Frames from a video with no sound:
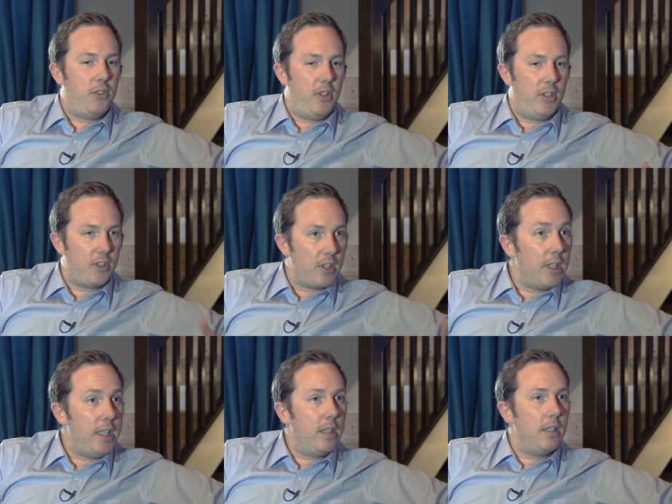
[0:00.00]
It's, it's
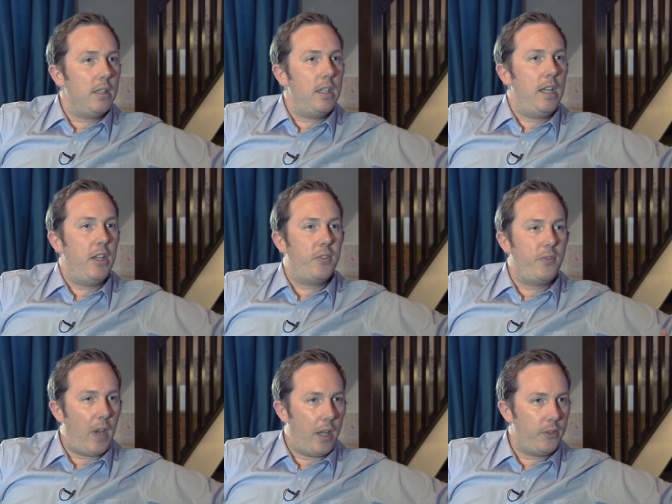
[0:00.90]
cleaner, it's
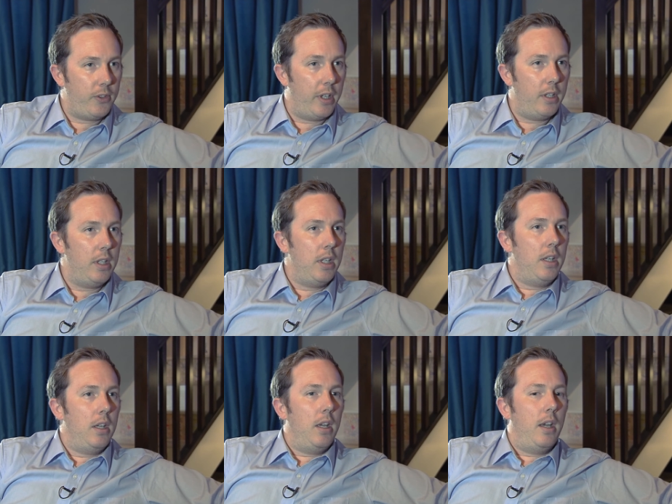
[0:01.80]
faster,
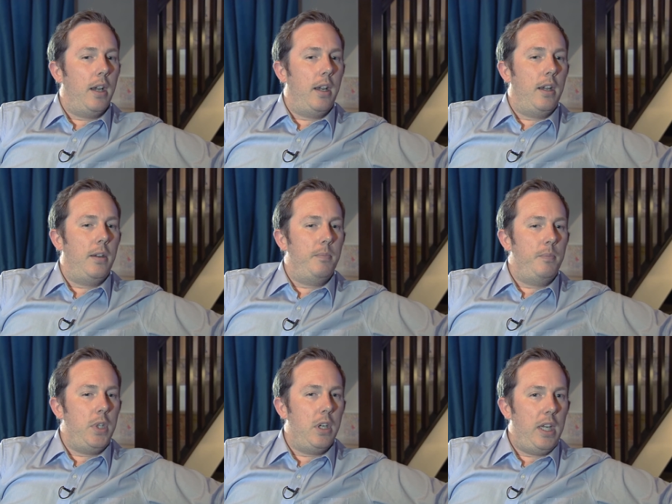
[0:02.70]
um,
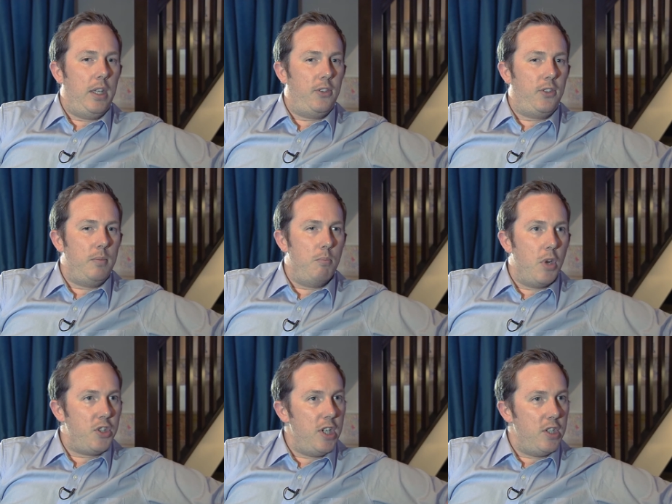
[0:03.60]
you know, it's
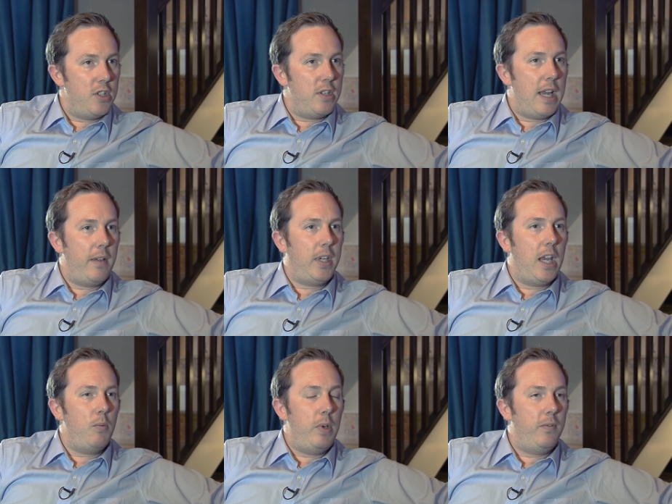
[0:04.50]
much easier to
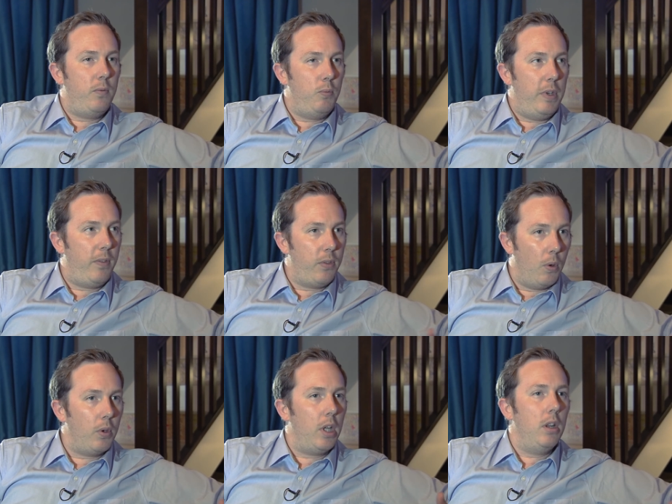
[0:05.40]
navigate. We've, we've
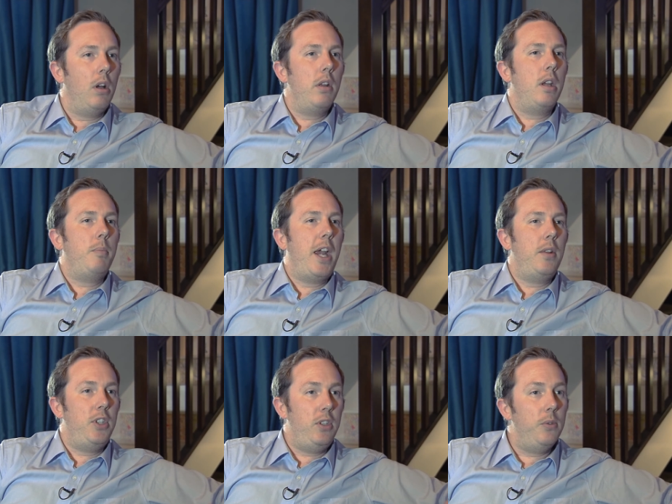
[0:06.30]
thought a lot
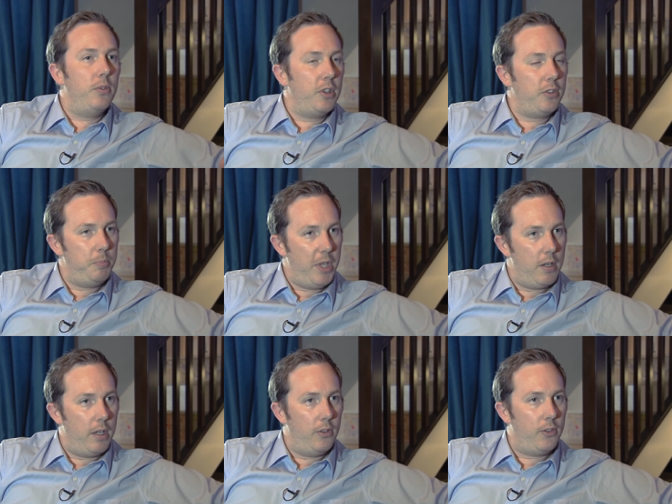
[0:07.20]
about the user
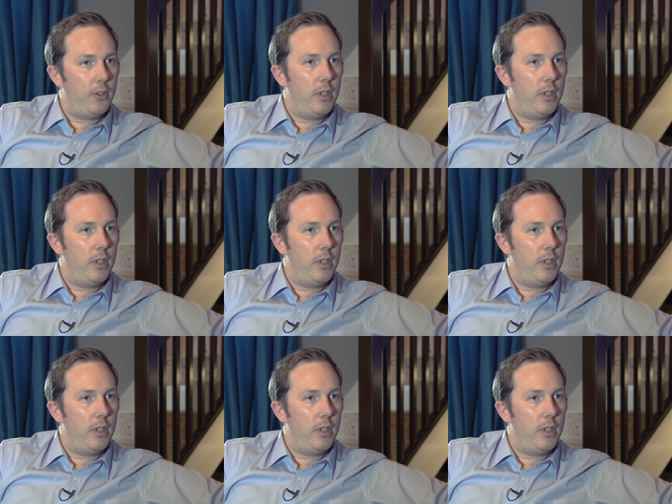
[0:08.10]
experience.